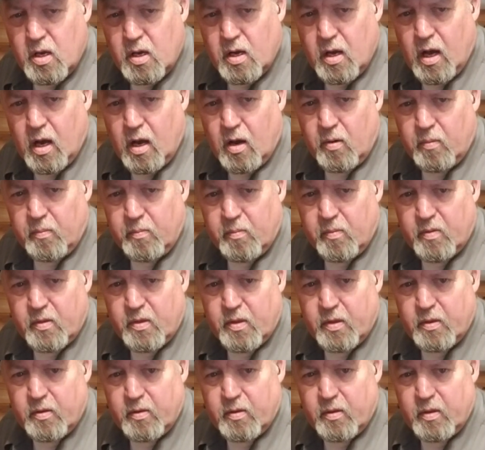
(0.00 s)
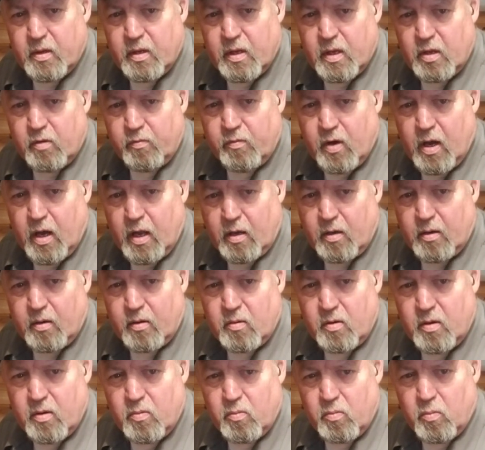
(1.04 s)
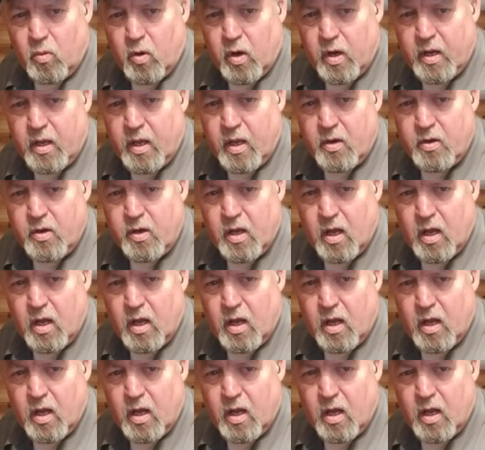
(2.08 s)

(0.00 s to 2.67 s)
Now, you've got one end,